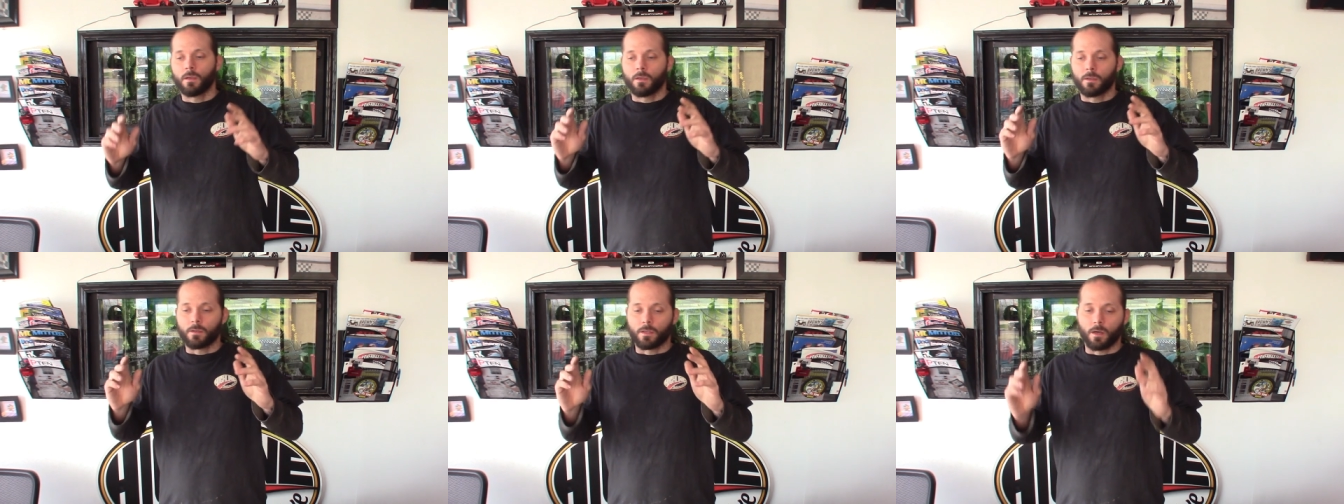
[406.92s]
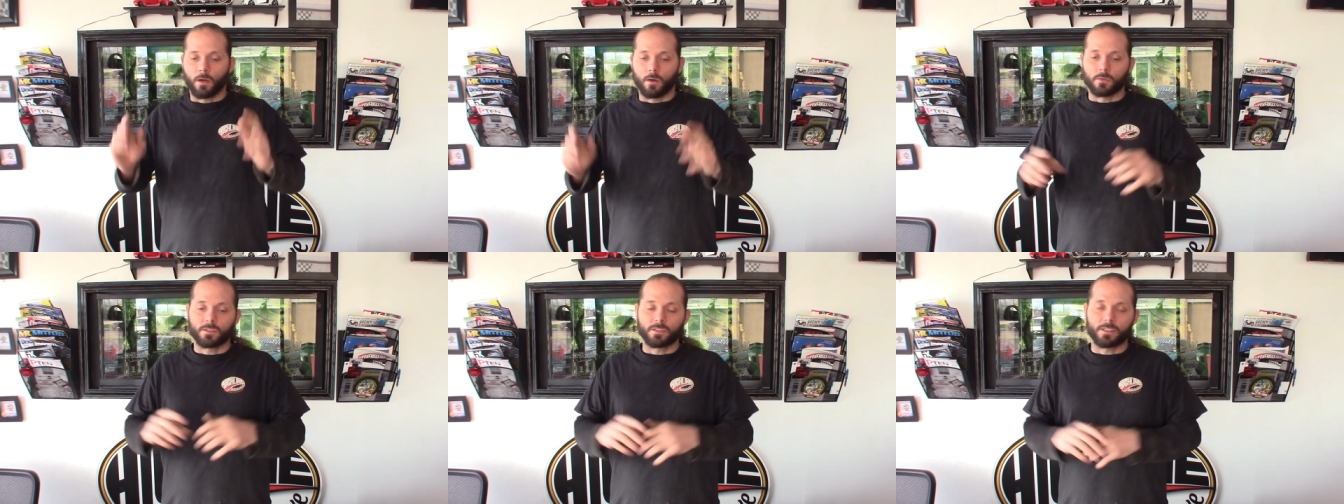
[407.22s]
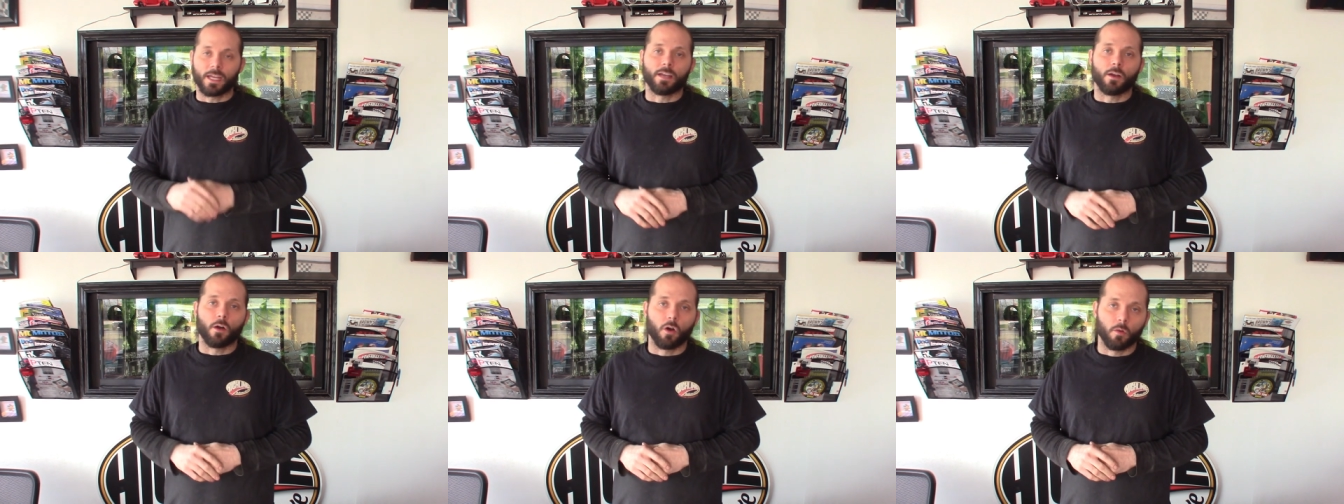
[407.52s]
you know,
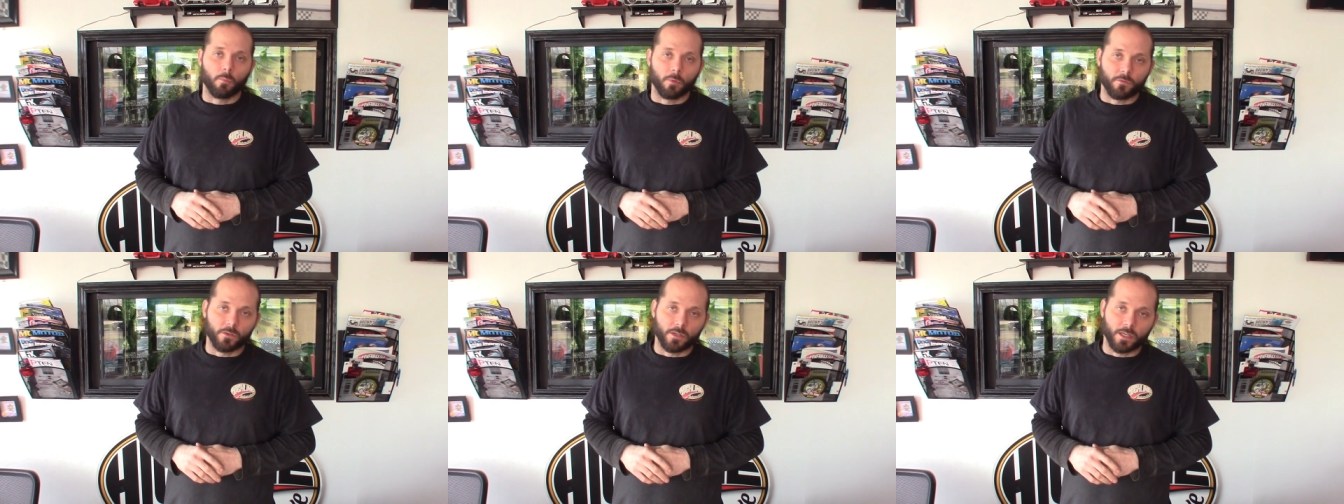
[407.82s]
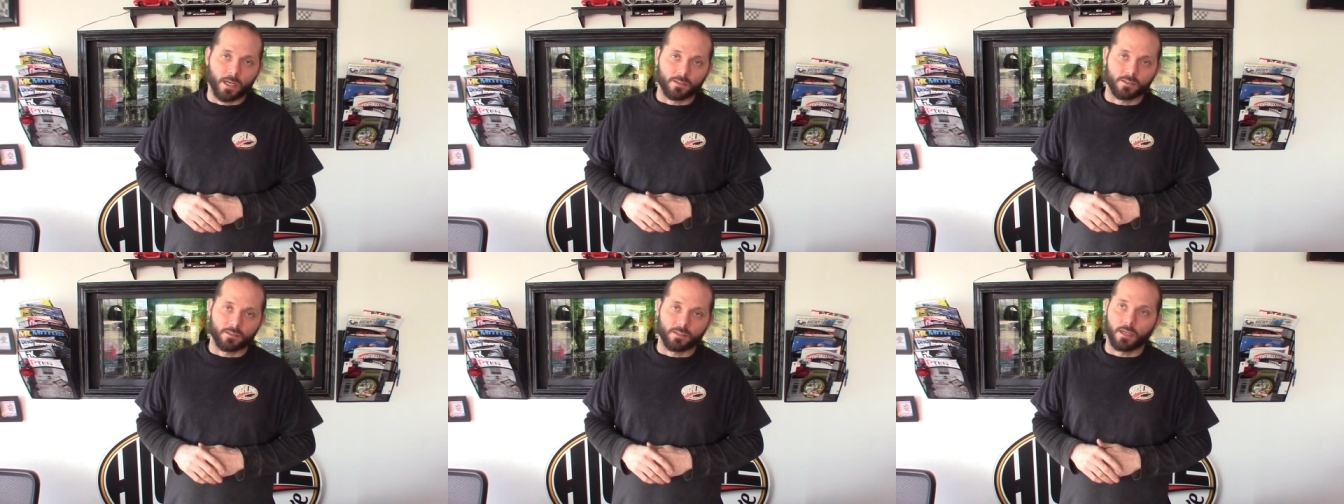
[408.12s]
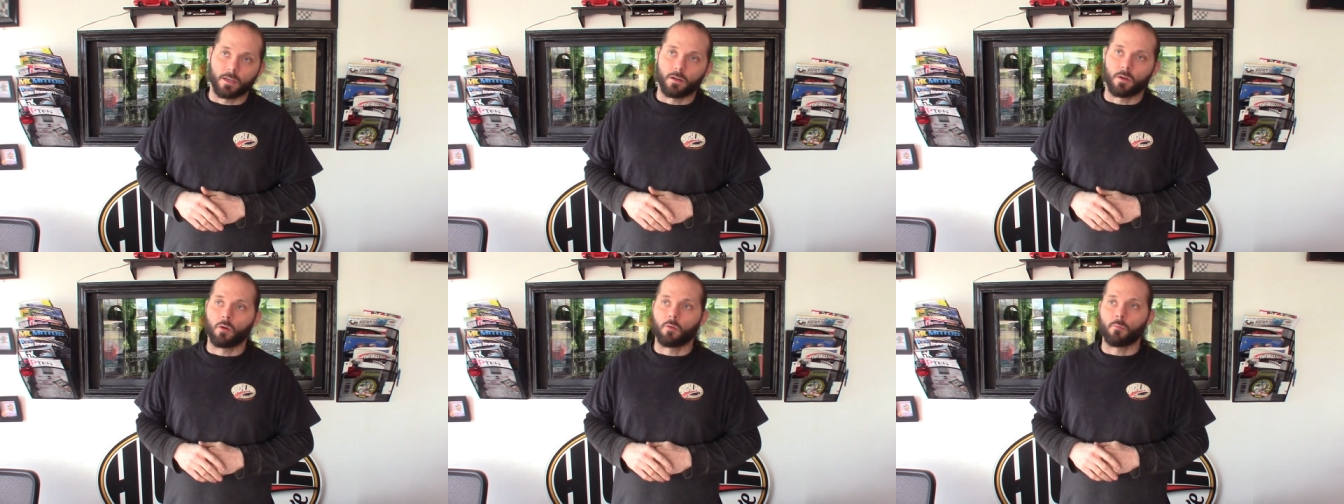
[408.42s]
stay home. If you got a
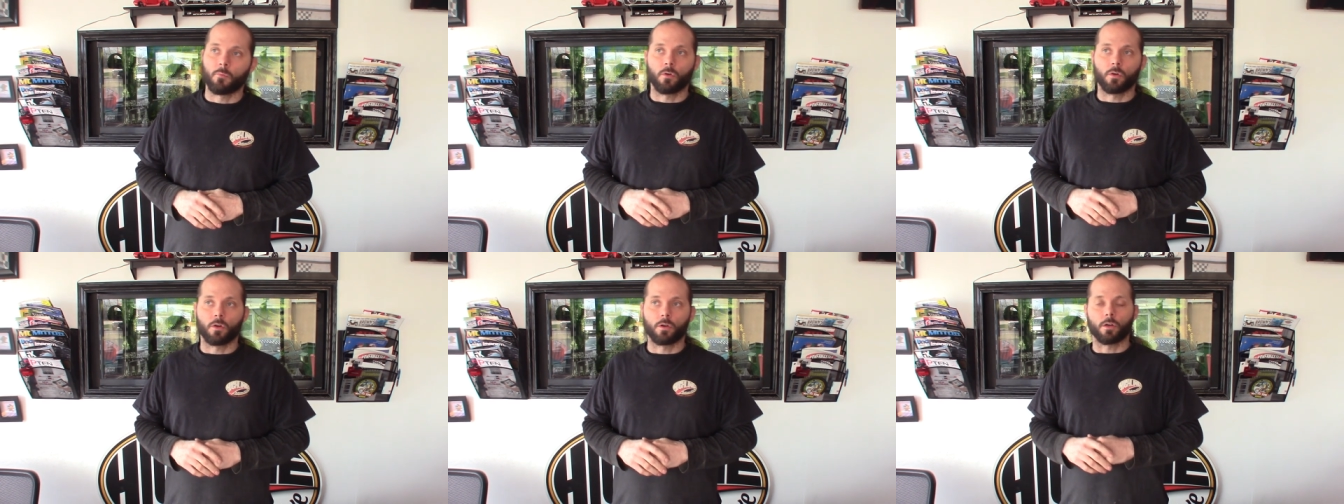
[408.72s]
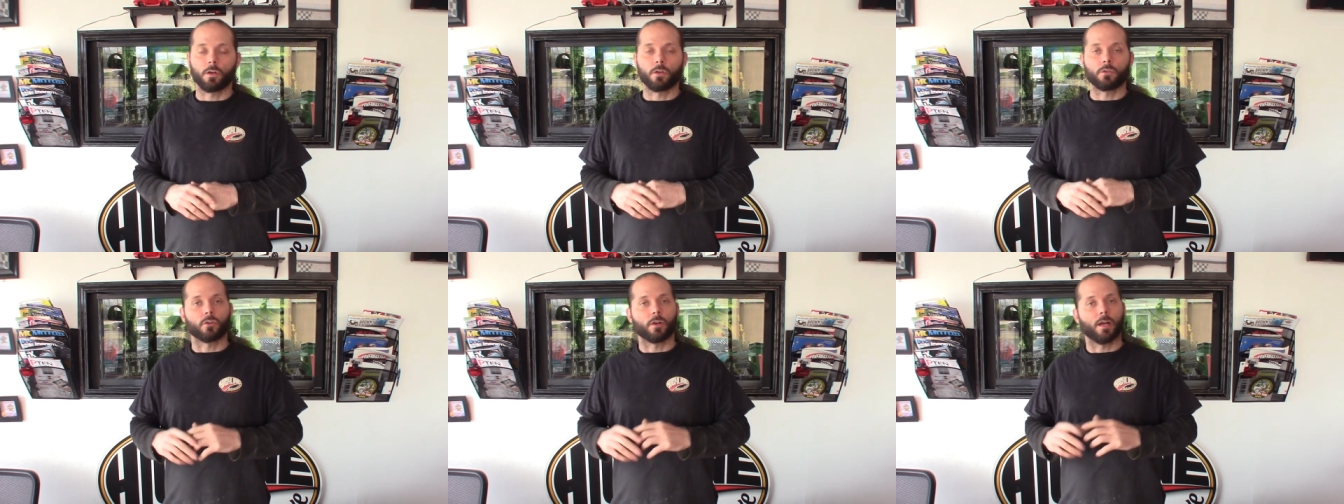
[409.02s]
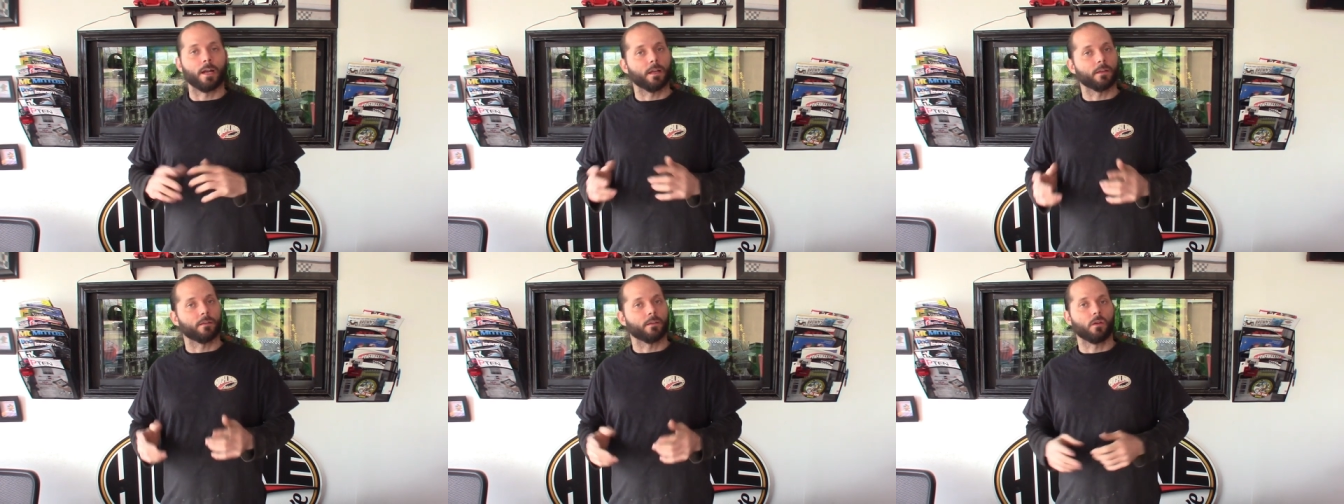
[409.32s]
stay at home order,
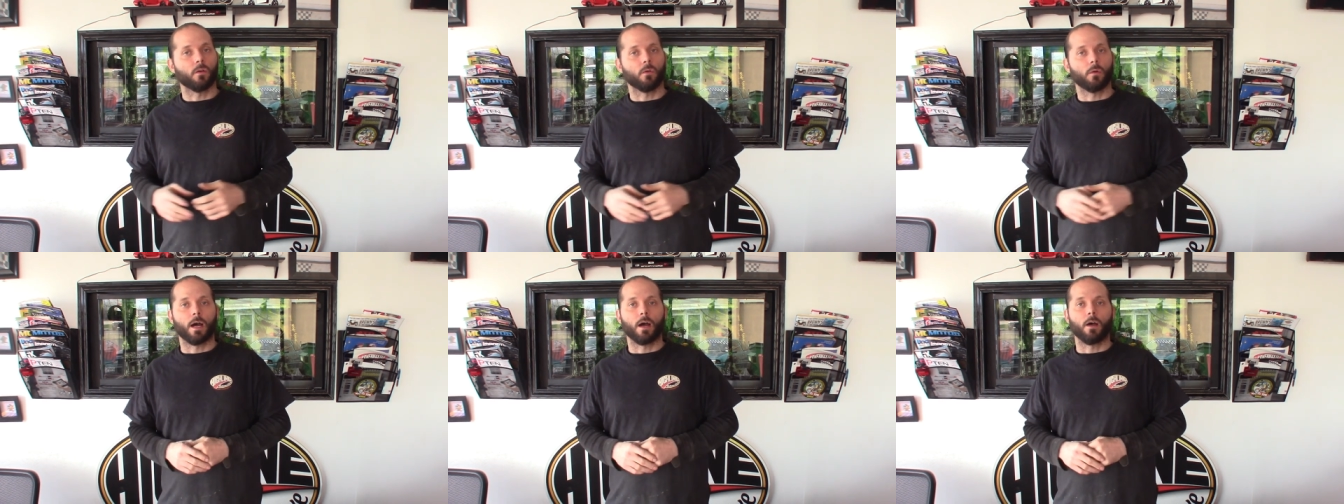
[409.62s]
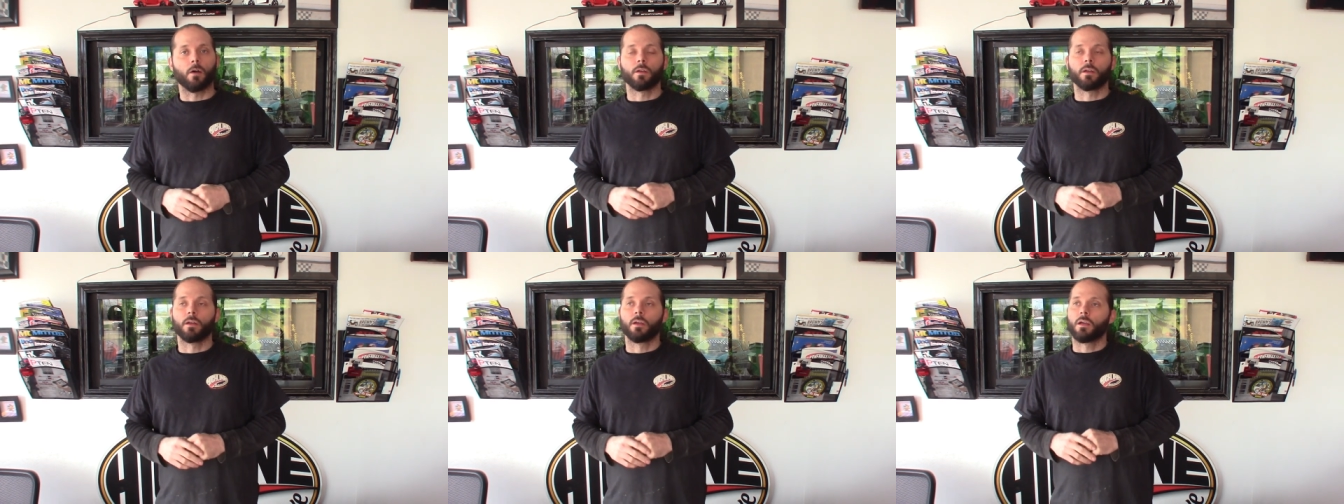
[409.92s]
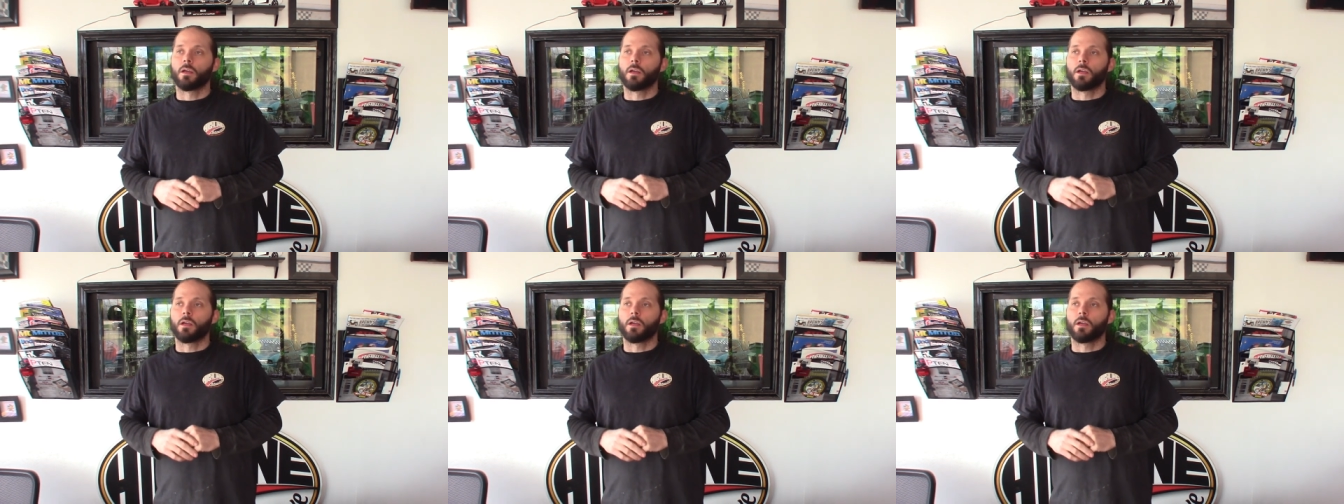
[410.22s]
try not to go out.